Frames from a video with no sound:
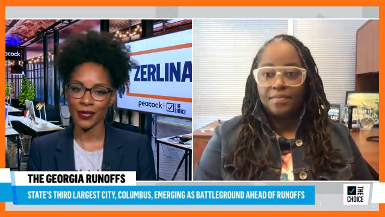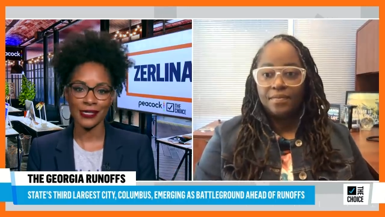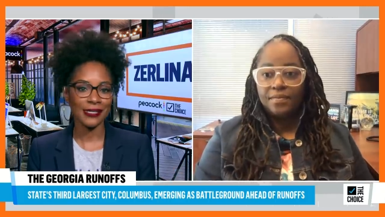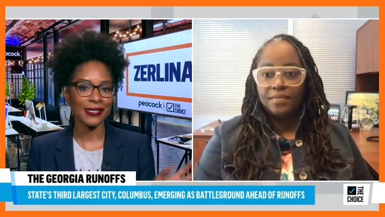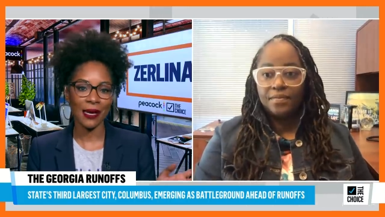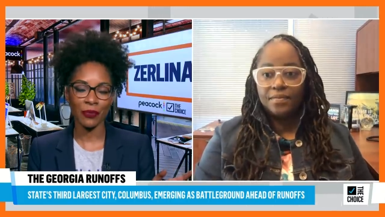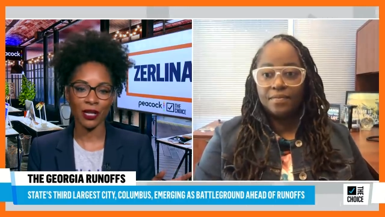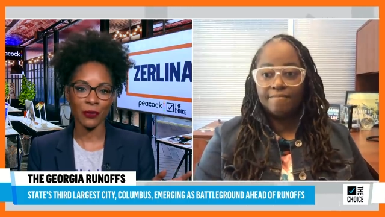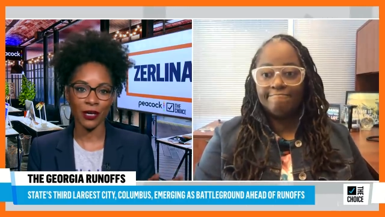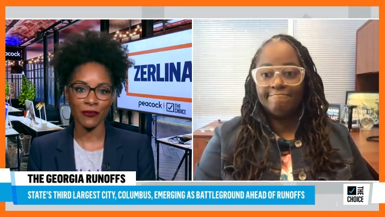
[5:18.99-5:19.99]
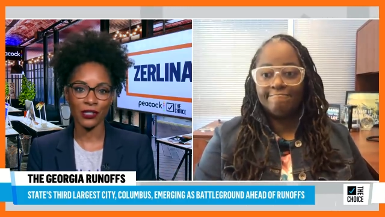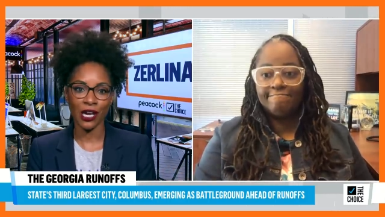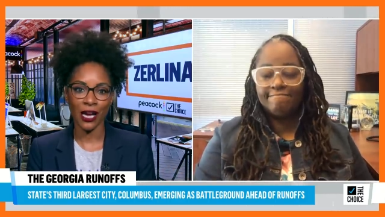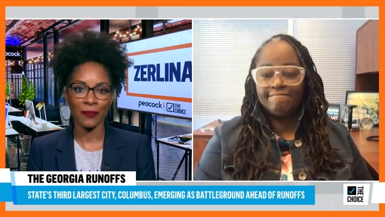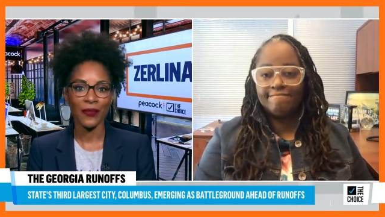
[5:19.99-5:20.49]
Speaker 1: It's the same playbook every
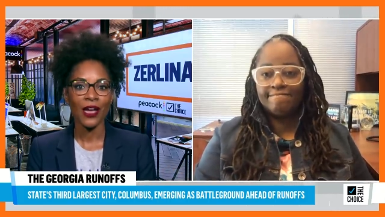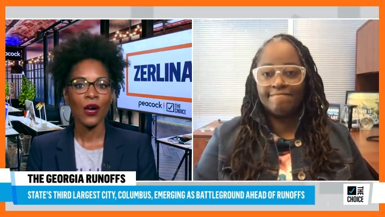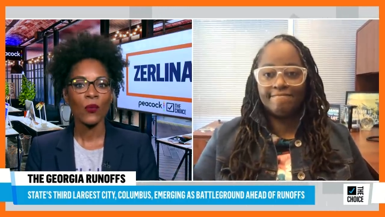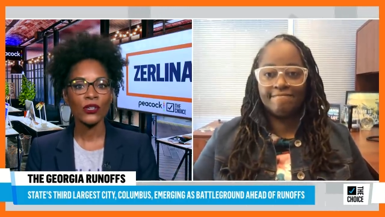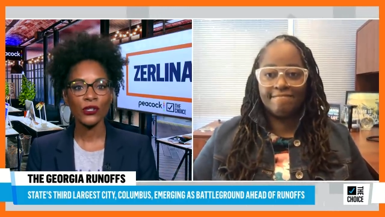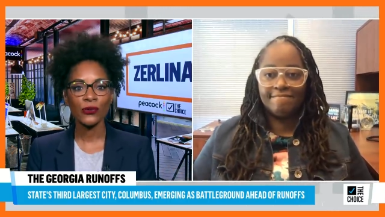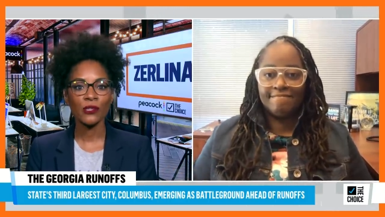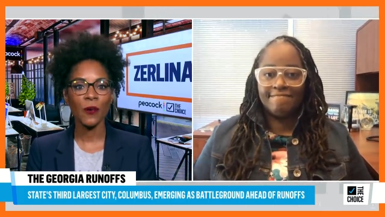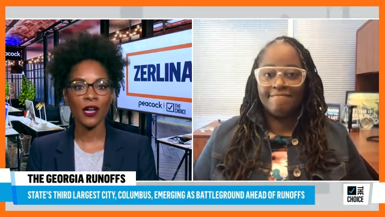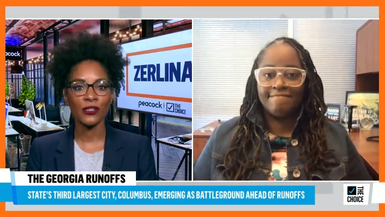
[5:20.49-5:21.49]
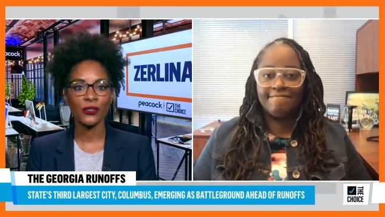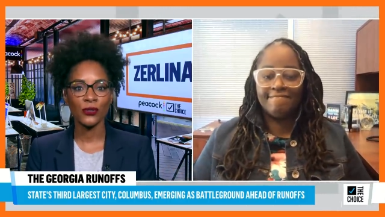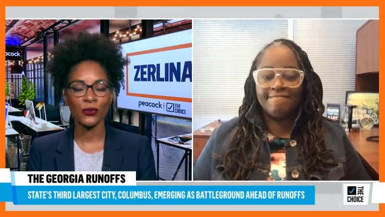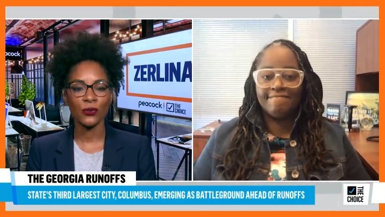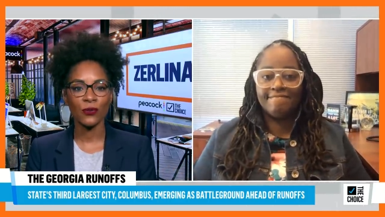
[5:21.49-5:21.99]
time. What's your response
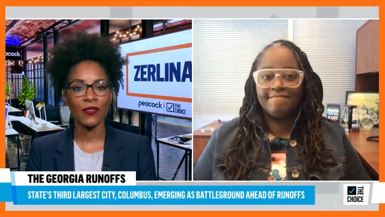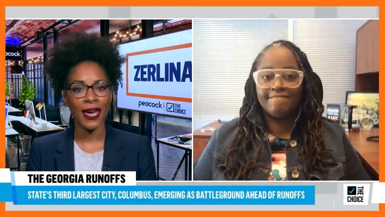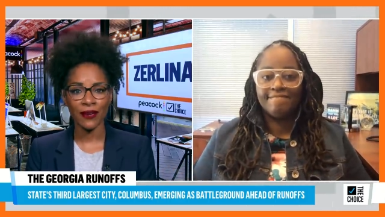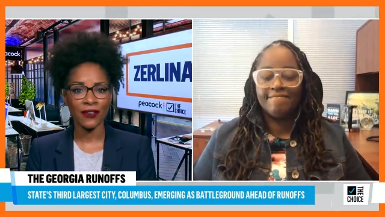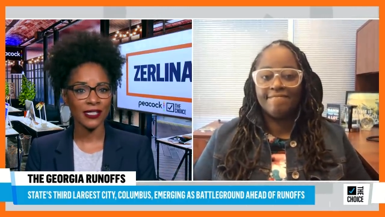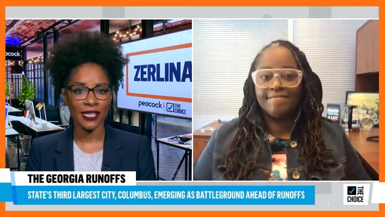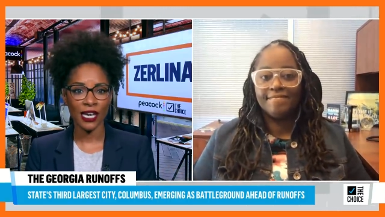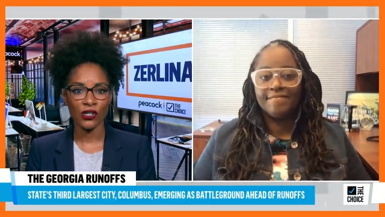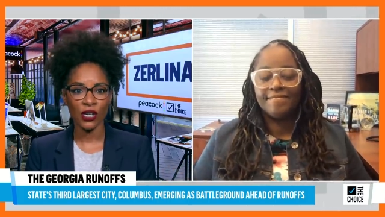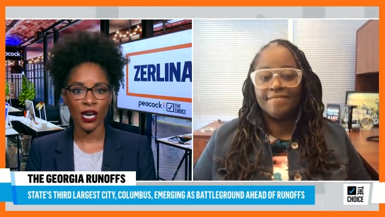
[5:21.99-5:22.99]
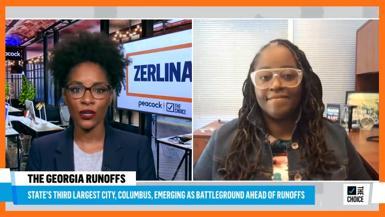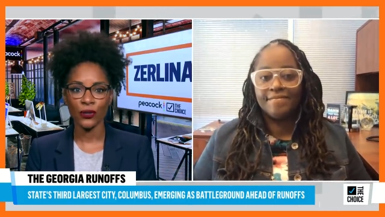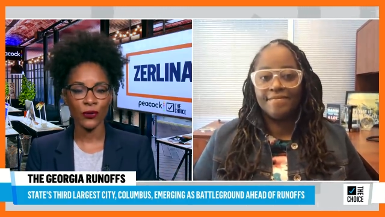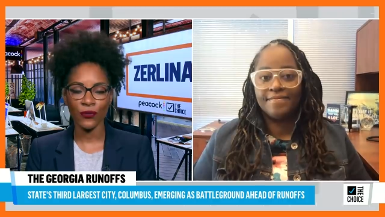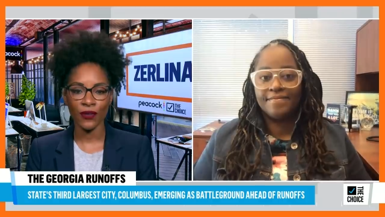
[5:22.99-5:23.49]
to that investigation, and do
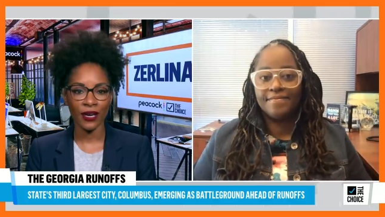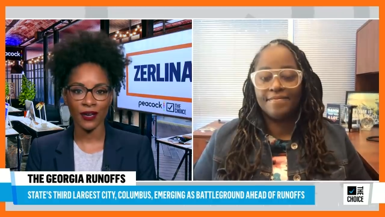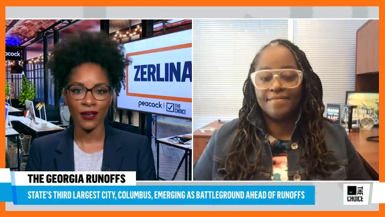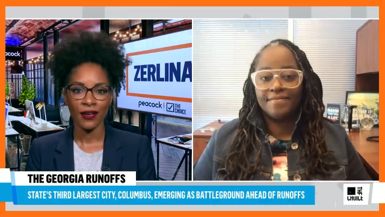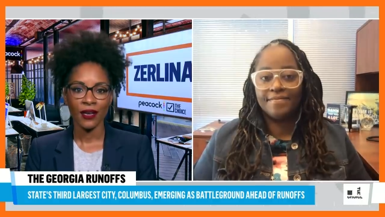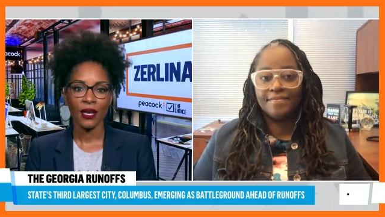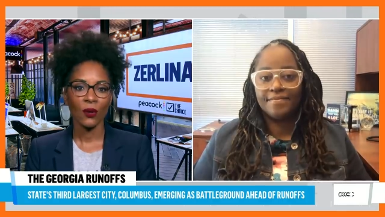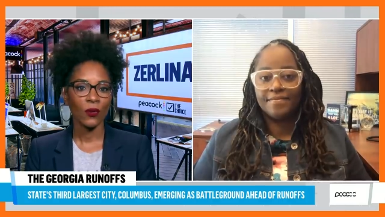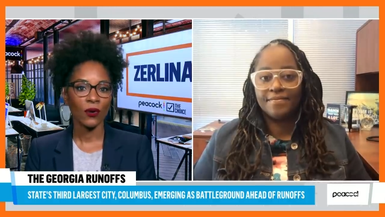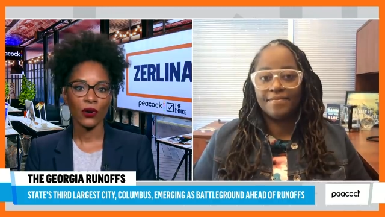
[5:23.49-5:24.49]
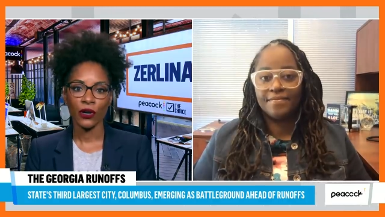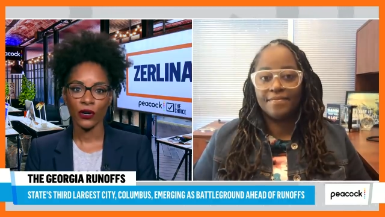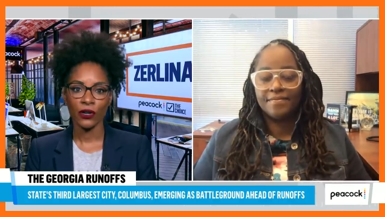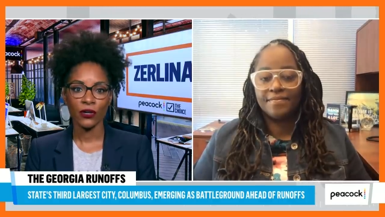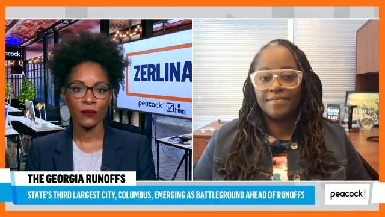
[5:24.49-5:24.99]
you think it will
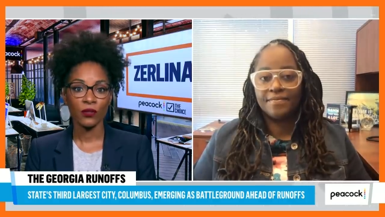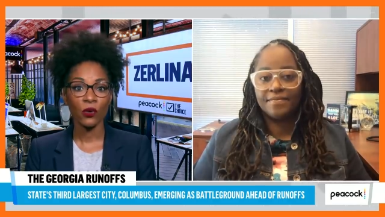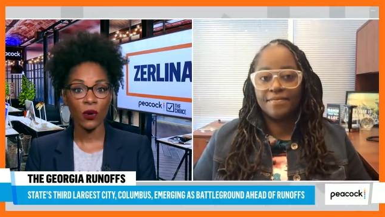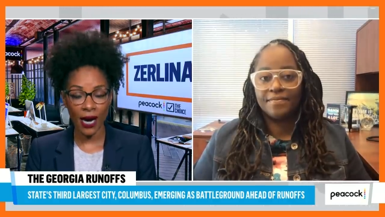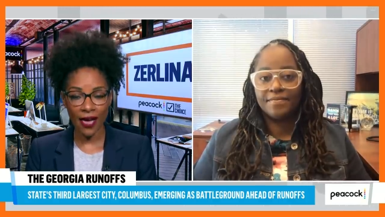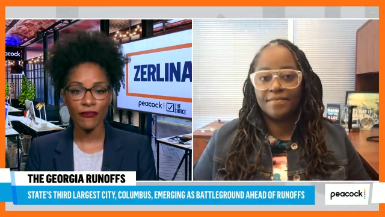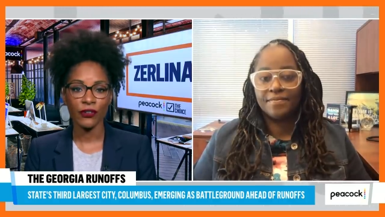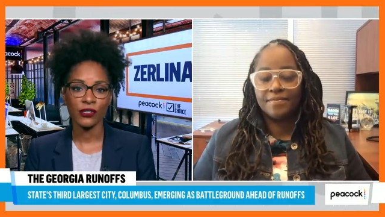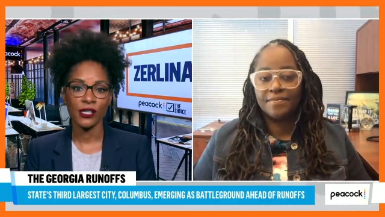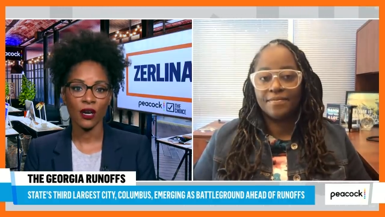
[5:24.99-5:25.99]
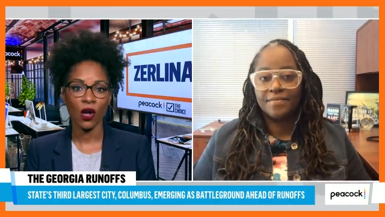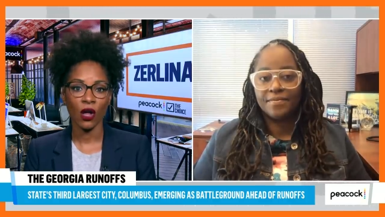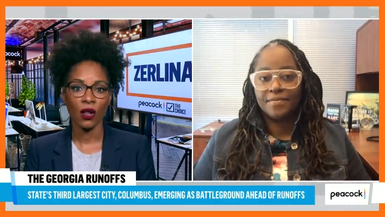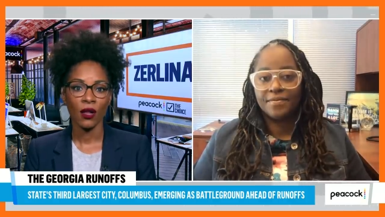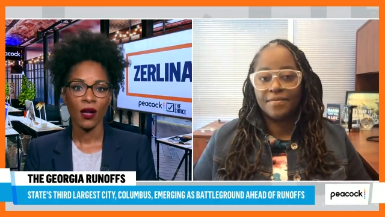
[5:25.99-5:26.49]
hurt your efforts at
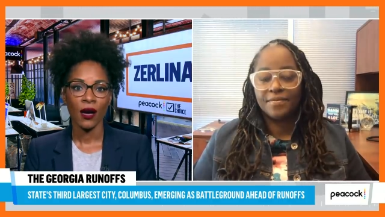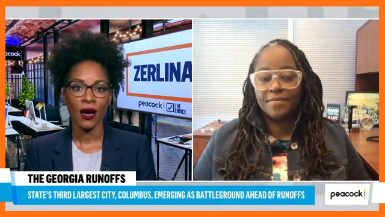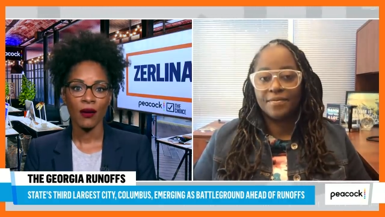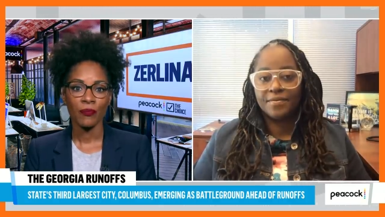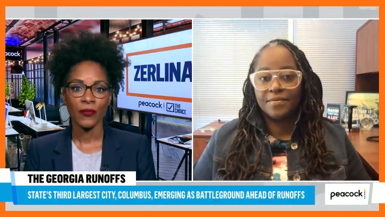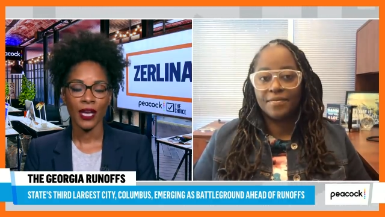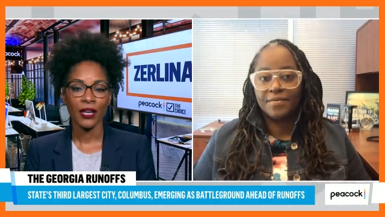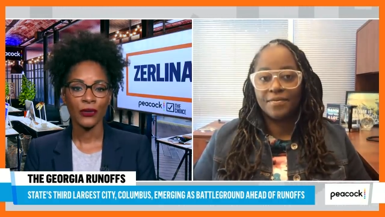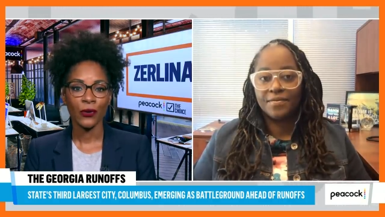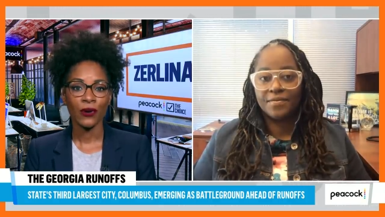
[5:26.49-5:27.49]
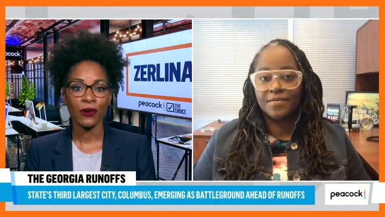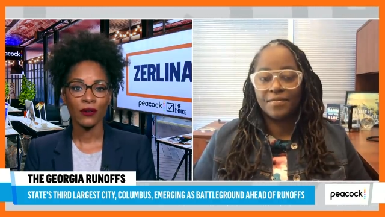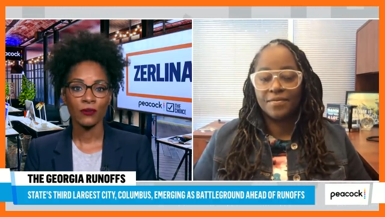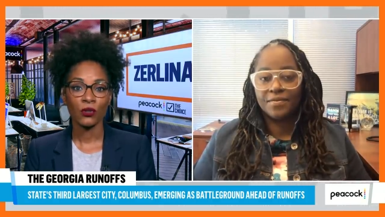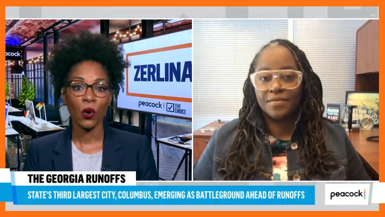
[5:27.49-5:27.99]
all um, in
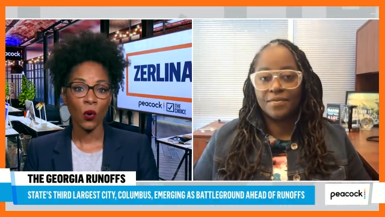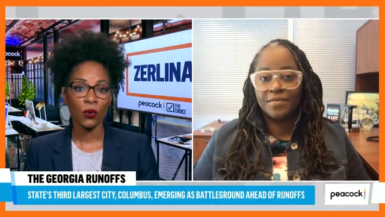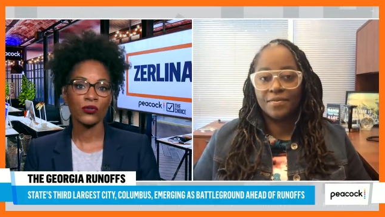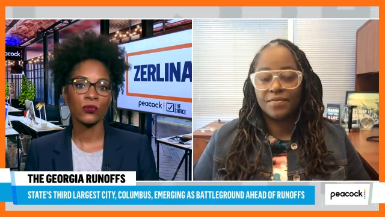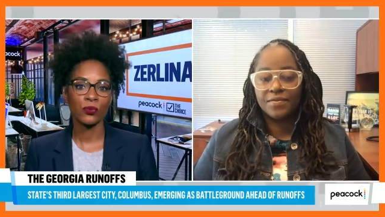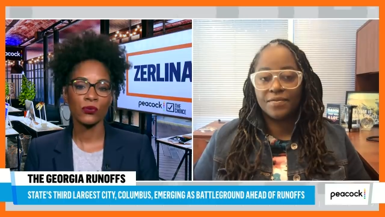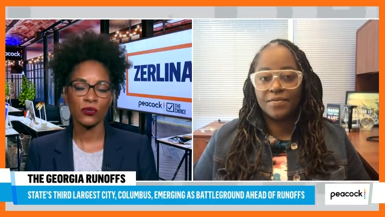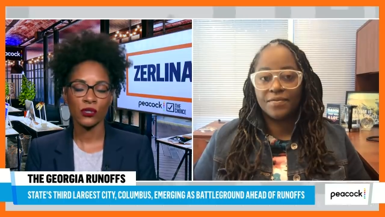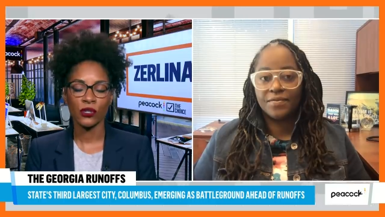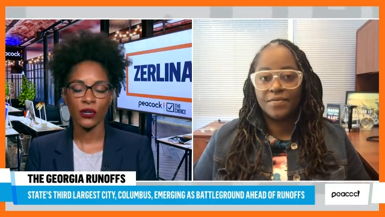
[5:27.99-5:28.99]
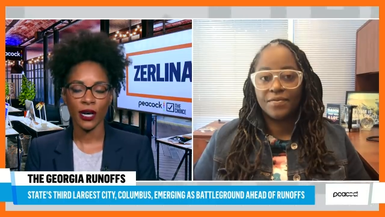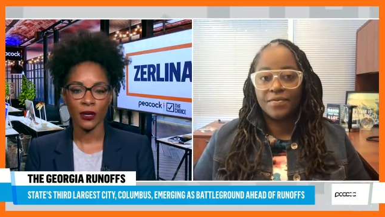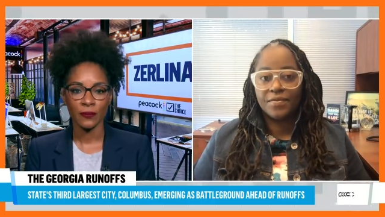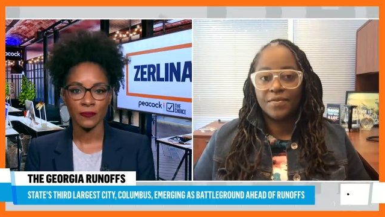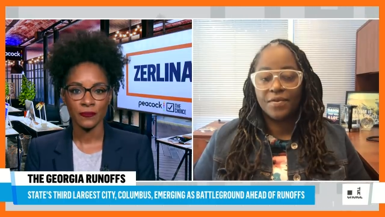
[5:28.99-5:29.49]
your goal to boost the turnout?